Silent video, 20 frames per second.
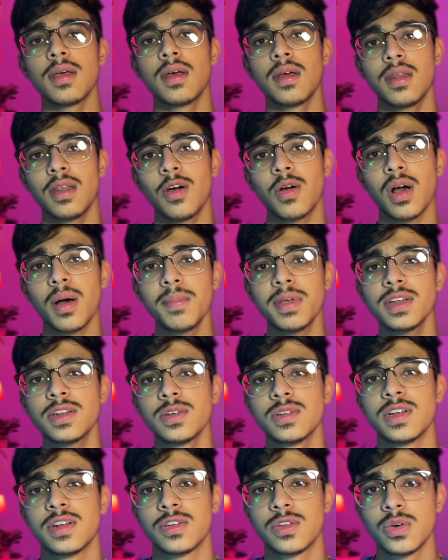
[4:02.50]
Now coming to
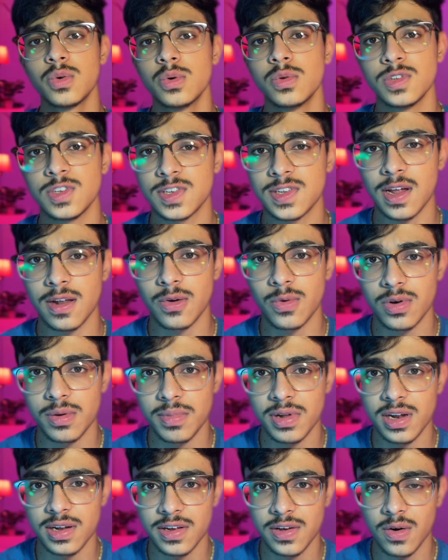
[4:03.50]
the tools that
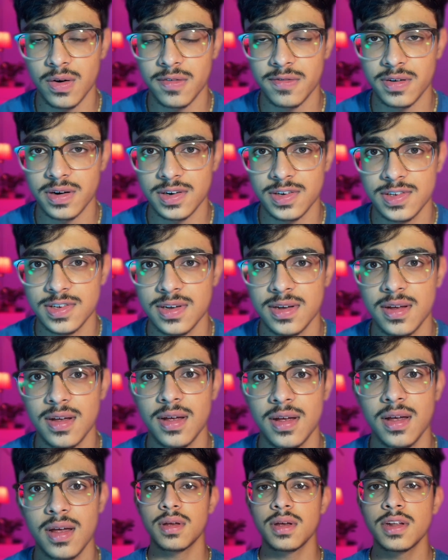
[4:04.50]
Notability offers.
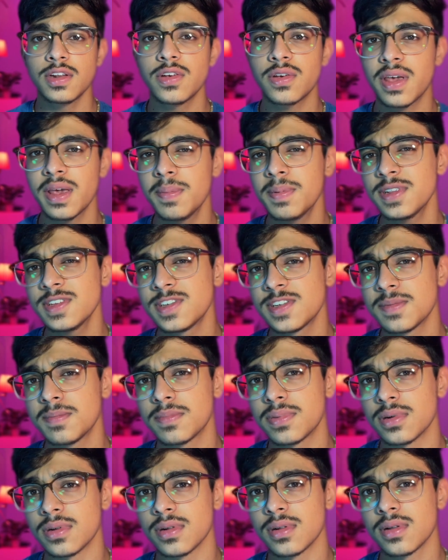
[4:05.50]
To keep it
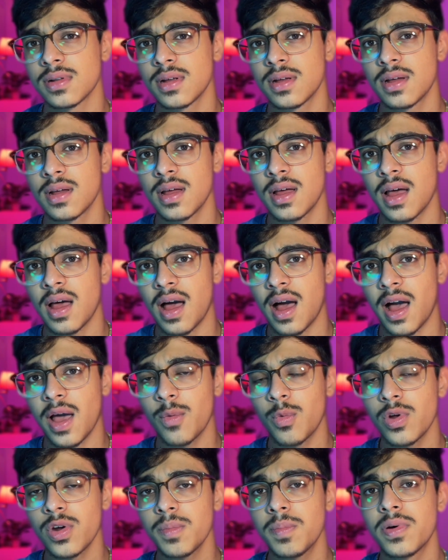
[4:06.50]
simple, I
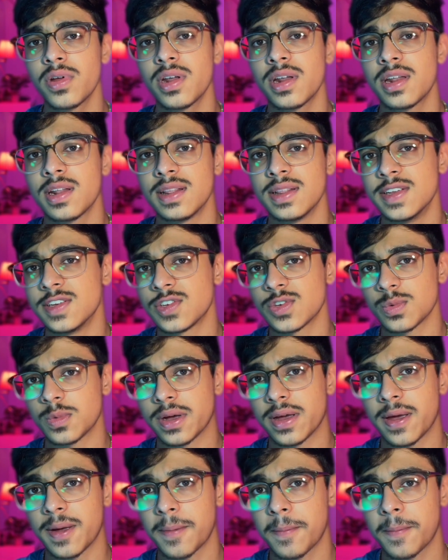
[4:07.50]
want to put it in this way.